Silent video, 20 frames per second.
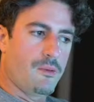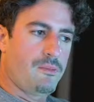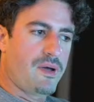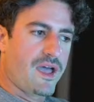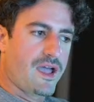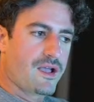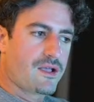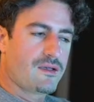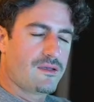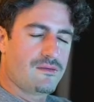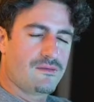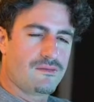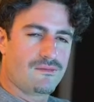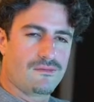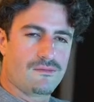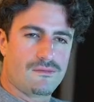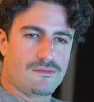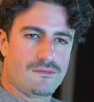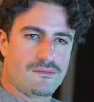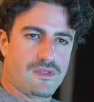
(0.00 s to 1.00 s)
back,
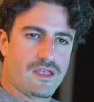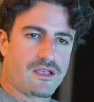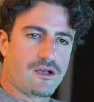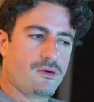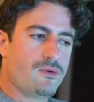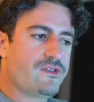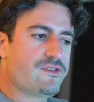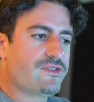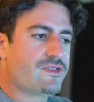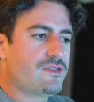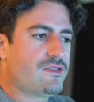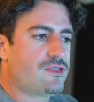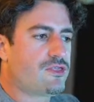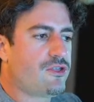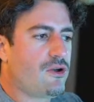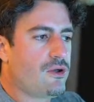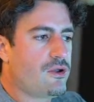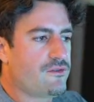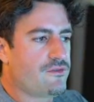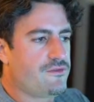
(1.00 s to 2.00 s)
like, I always
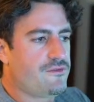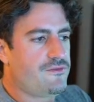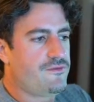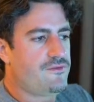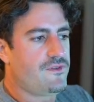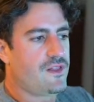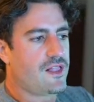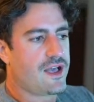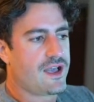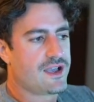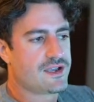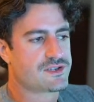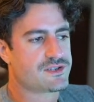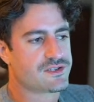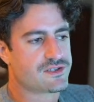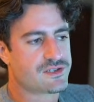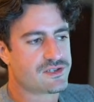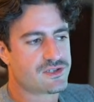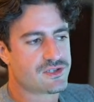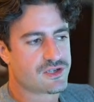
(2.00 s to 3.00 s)
thought of Flash
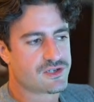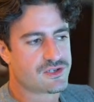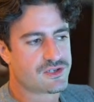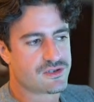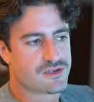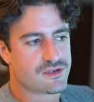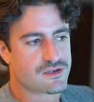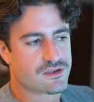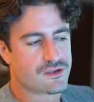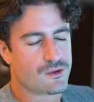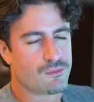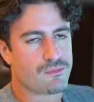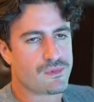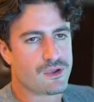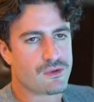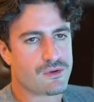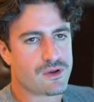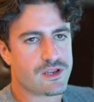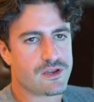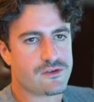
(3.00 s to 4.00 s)
as such a
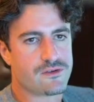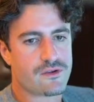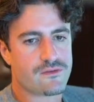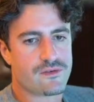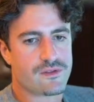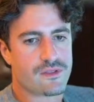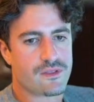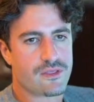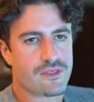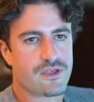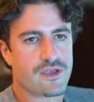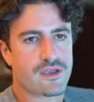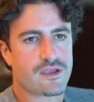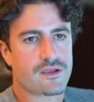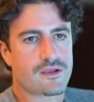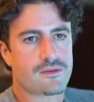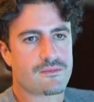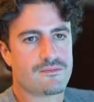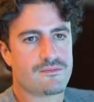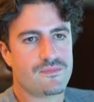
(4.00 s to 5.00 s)
community-driven
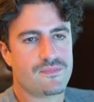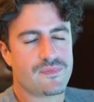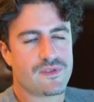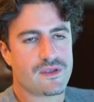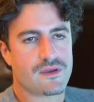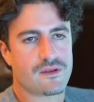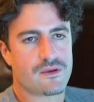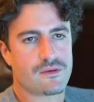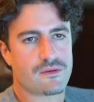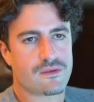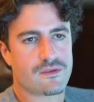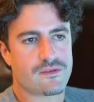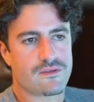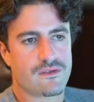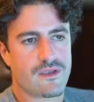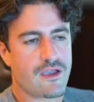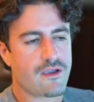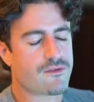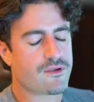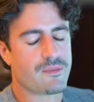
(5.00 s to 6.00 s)
thing, because
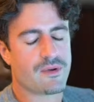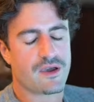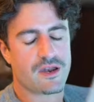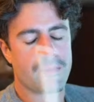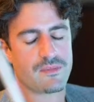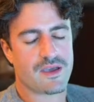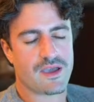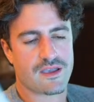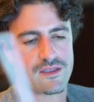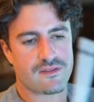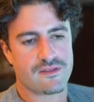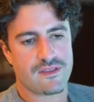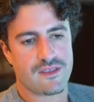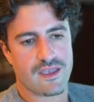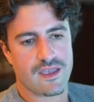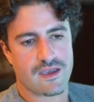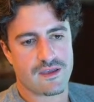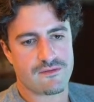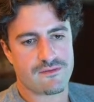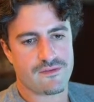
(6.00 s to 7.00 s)
everybody back in the
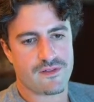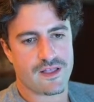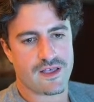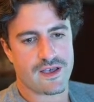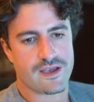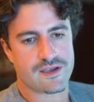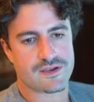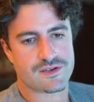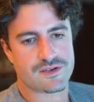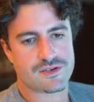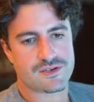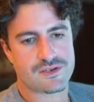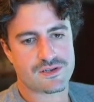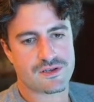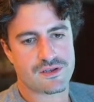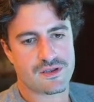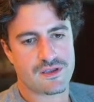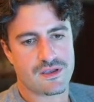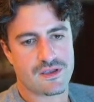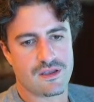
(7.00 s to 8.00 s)
day had Flash.
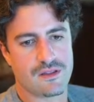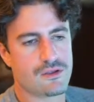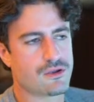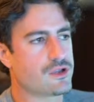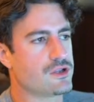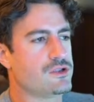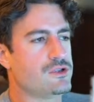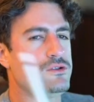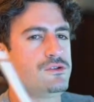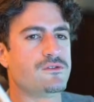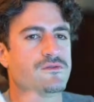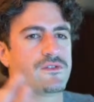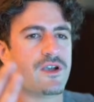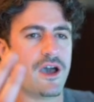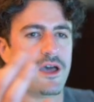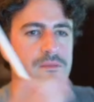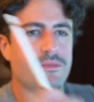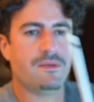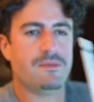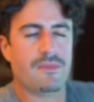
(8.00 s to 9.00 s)
Look at you, you've
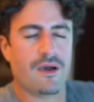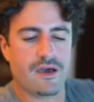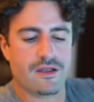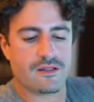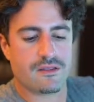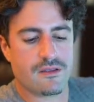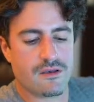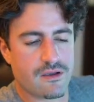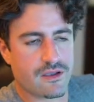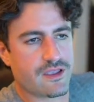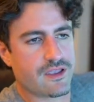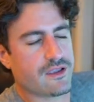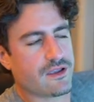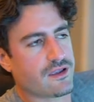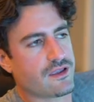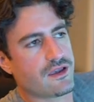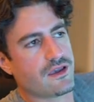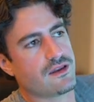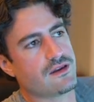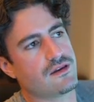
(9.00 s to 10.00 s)
got me monologuing
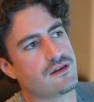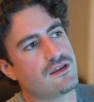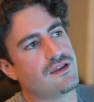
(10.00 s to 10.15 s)
again.